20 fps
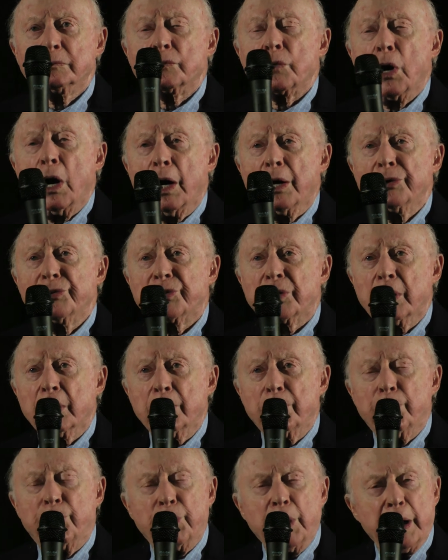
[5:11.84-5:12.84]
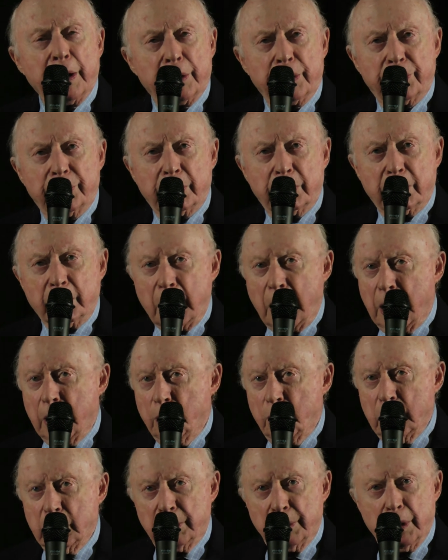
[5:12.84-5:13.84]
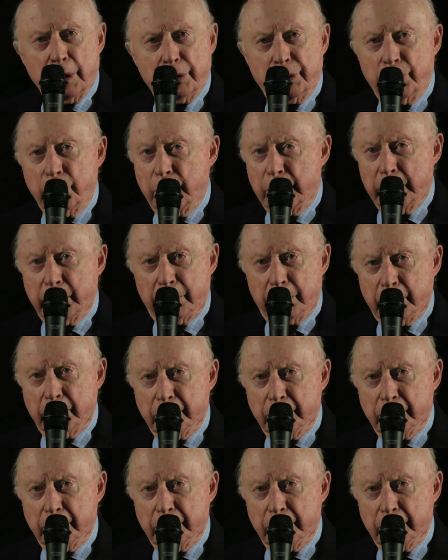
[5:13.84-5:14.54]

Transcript: I said, Brecht, I will not do it.